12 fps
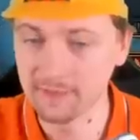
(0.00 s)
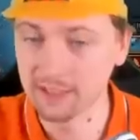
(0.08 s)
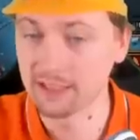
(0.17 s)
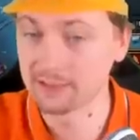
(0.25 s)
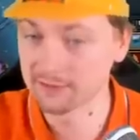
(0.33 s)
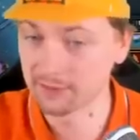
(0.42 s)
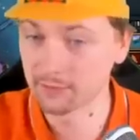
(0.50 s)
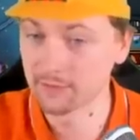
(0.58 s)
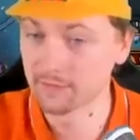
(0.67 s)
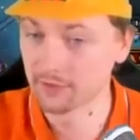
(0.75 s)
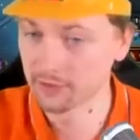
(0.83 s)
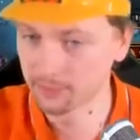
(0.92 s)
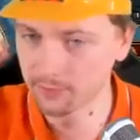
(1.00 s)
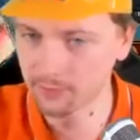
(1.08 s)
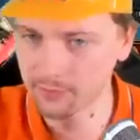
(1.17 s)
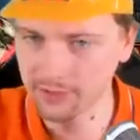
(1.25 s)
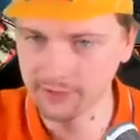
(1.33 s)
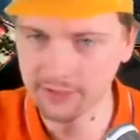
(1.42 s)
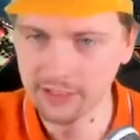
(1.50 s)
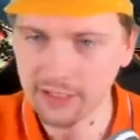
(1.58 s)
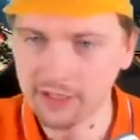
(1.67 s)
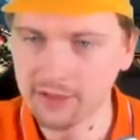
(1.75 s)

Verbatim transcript: thing, and it's gonna be very important.